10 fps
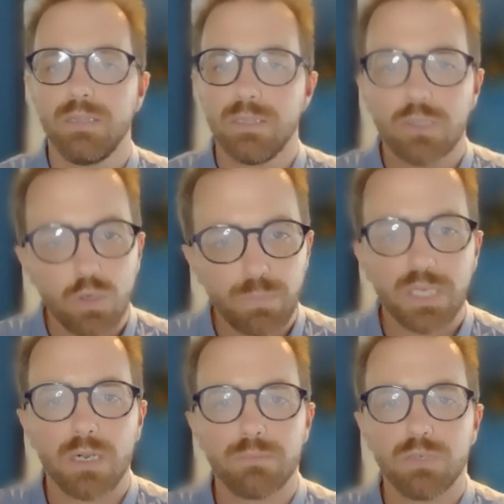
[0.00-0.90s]
Could be
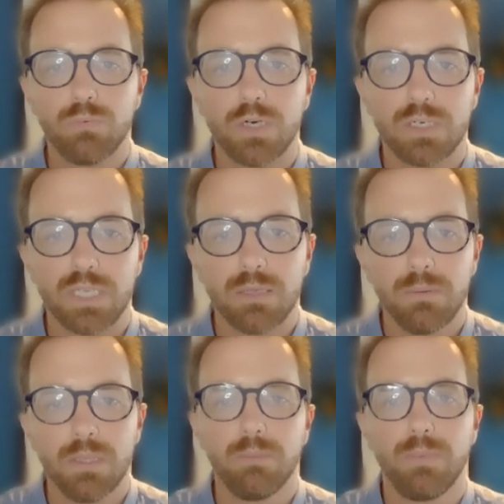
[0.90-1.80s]
clumsy wording,
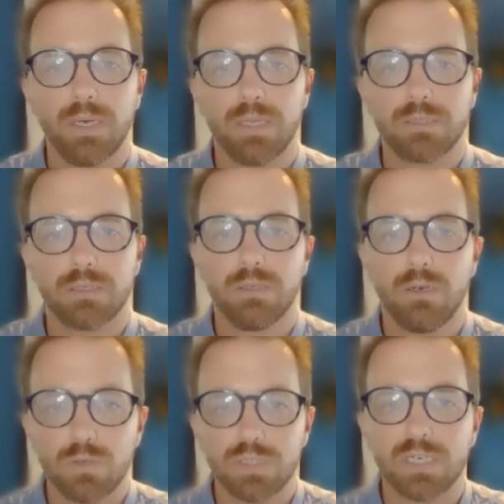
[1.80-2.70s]
but
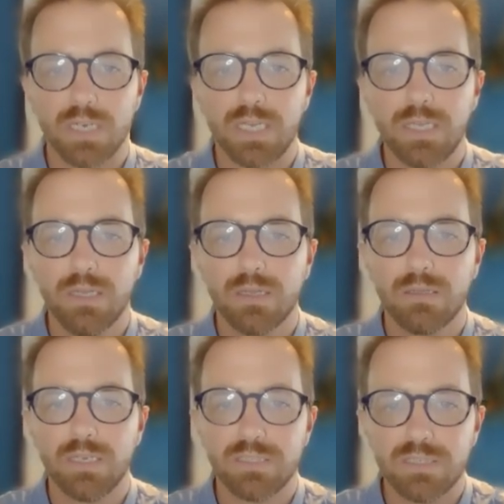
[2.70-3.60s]
logically,
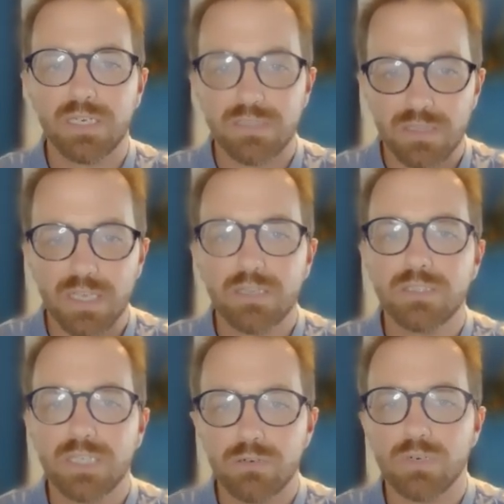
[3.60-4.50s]
it suggests that they
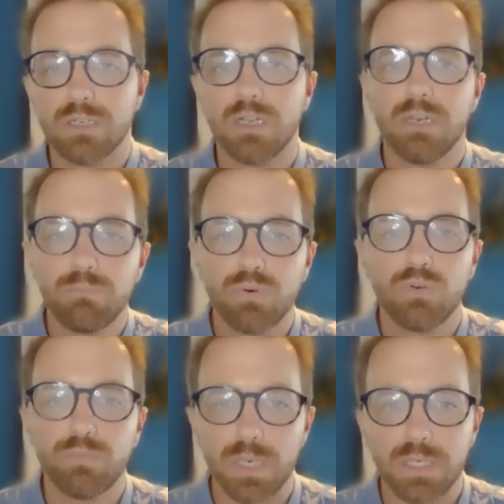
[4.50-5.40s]
consider it an
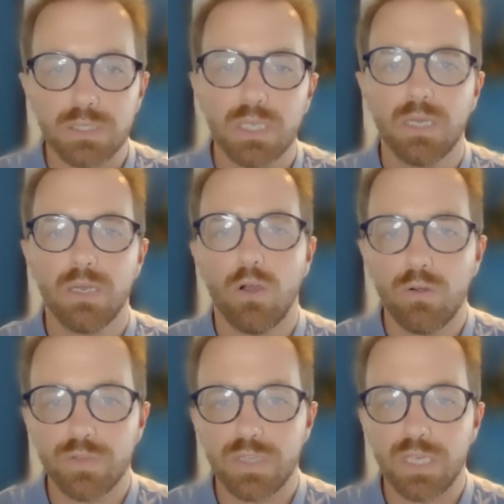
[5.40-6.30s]
improvement
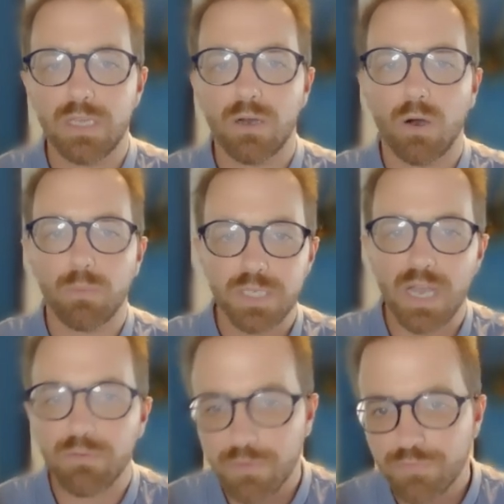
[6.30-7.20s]
over the opting
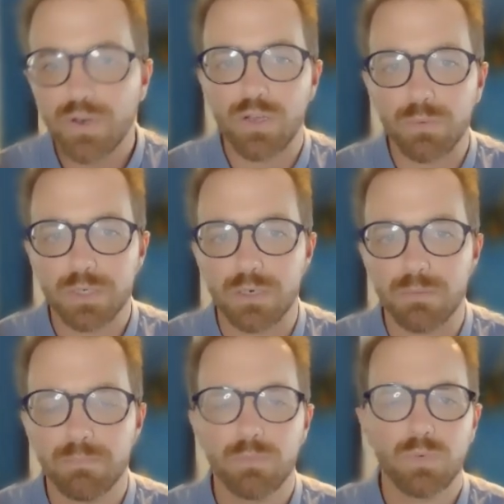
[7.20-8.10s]
out for free option,
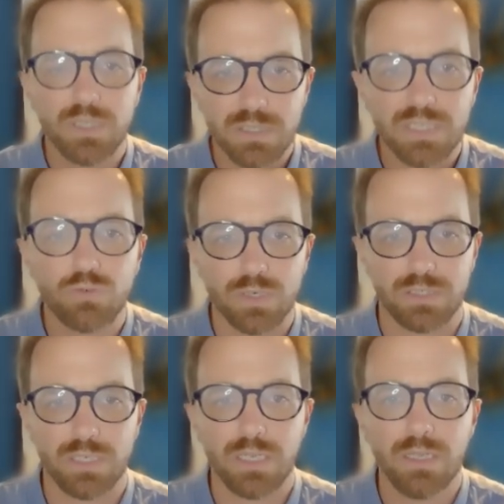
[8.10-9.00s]
which is
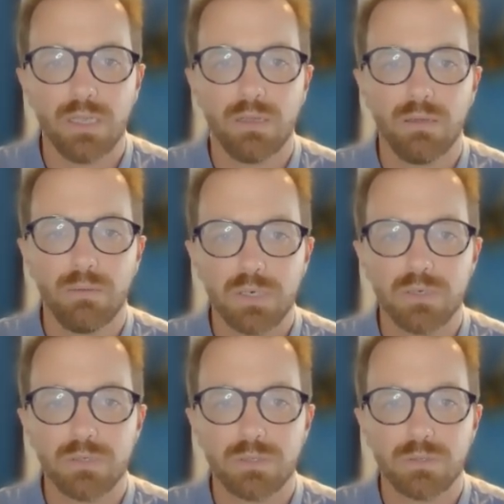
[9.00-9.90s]
interesting
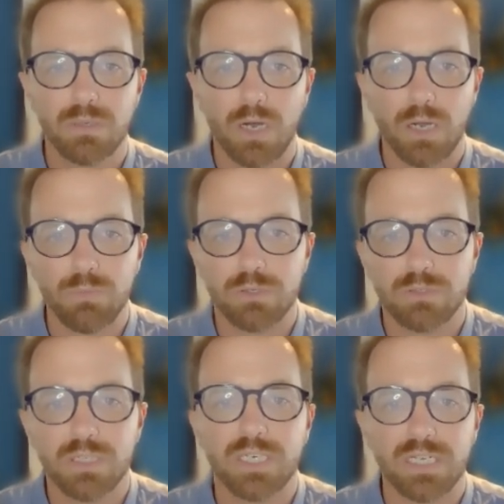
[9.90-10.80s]
because I would
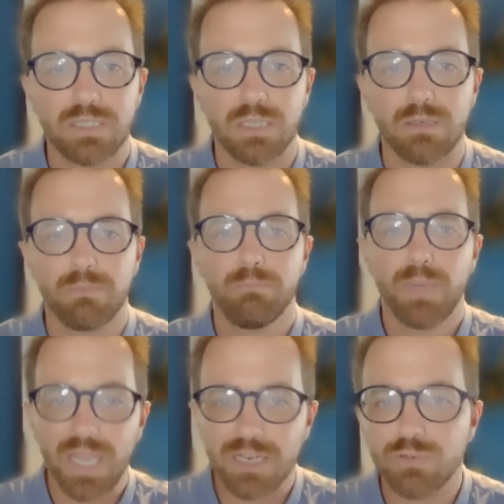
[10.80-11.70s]
suggest that
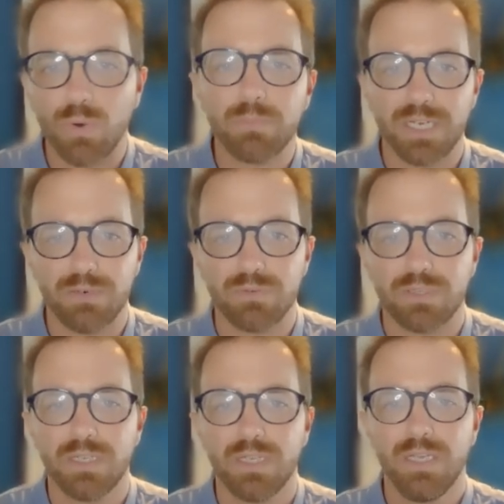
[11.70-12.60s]
paying to opt out
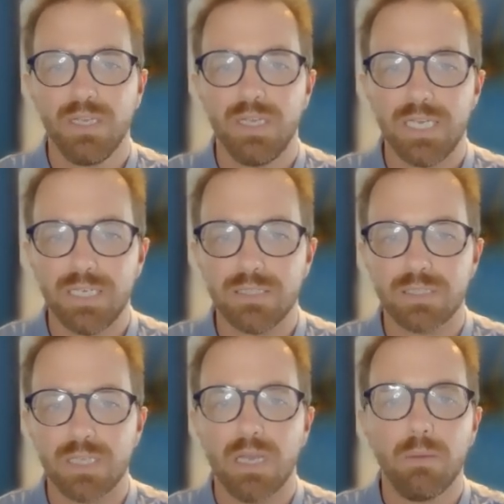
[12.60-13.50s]
is
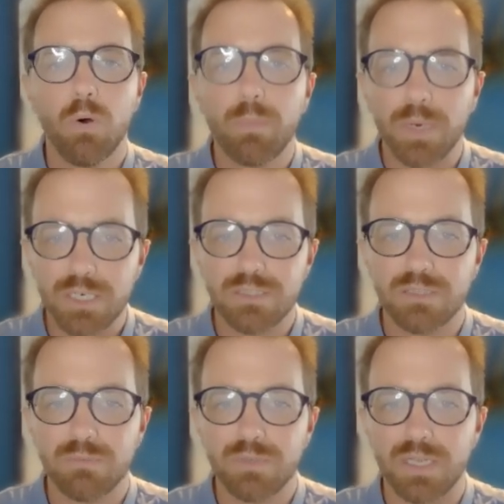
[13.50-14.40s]
more
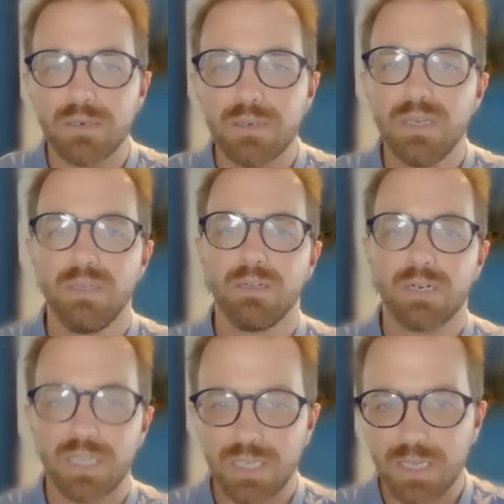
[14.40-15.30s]
burdensome than
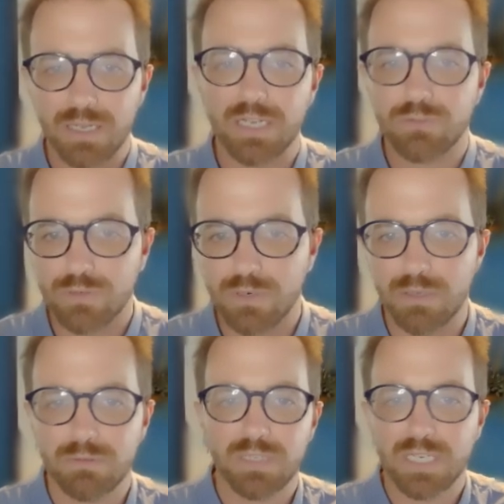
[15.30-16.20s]
clicking an extra
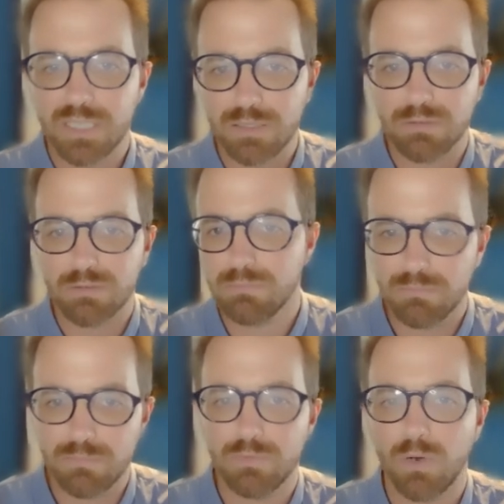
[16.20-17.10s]
settings
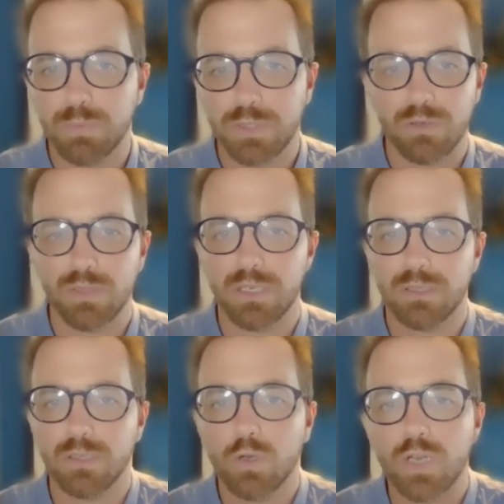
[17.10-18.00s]
option on
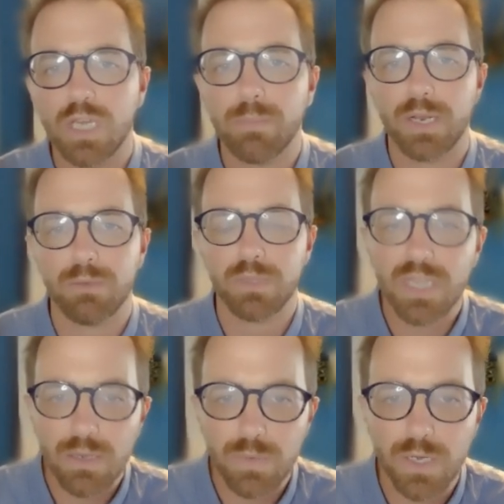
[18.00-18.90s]
the cookie banner, but
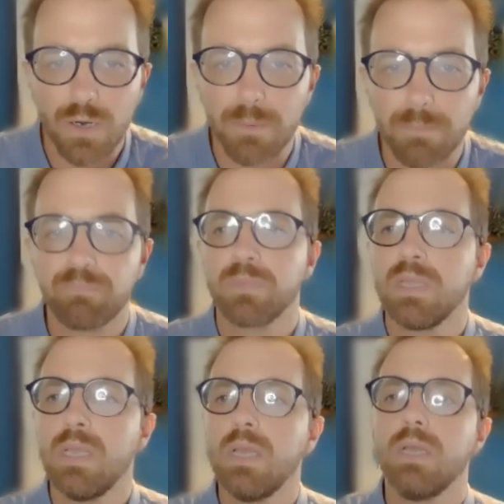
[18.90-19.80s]
there we are.
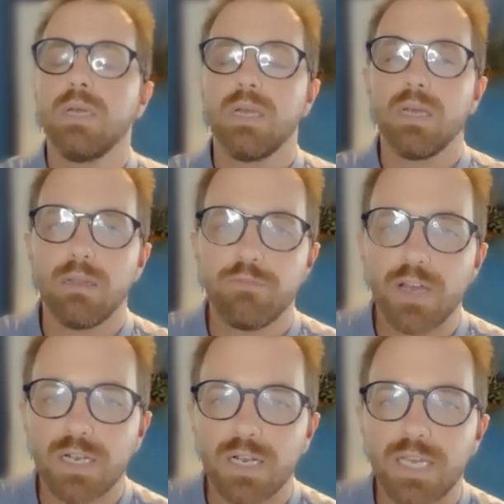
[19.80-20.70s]

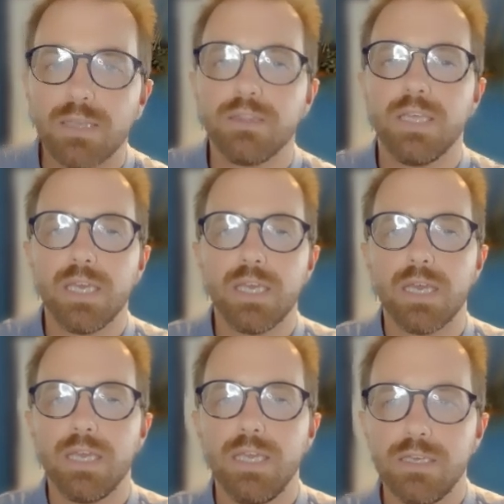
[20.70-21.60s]
Finally, the
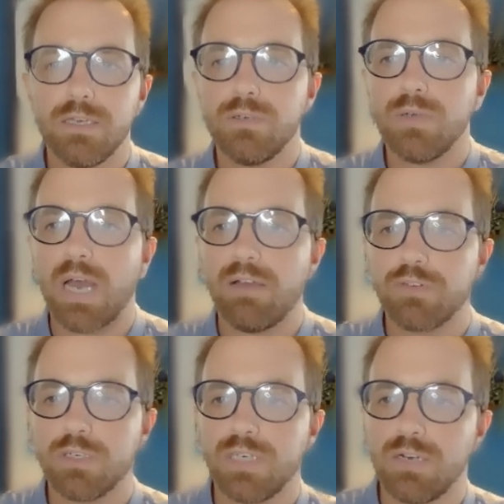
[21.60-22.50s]
EU
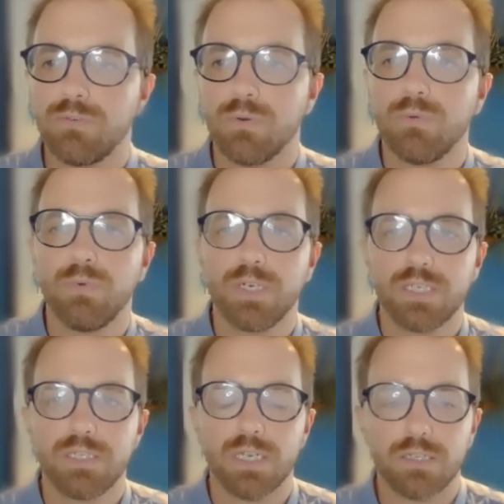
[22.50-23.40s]
Advocate General Richard
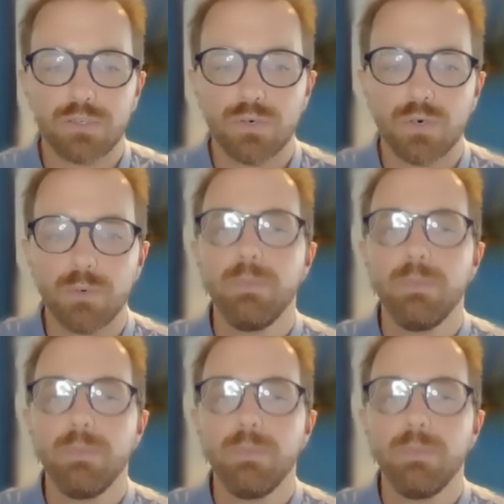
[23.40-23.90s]
de la Tour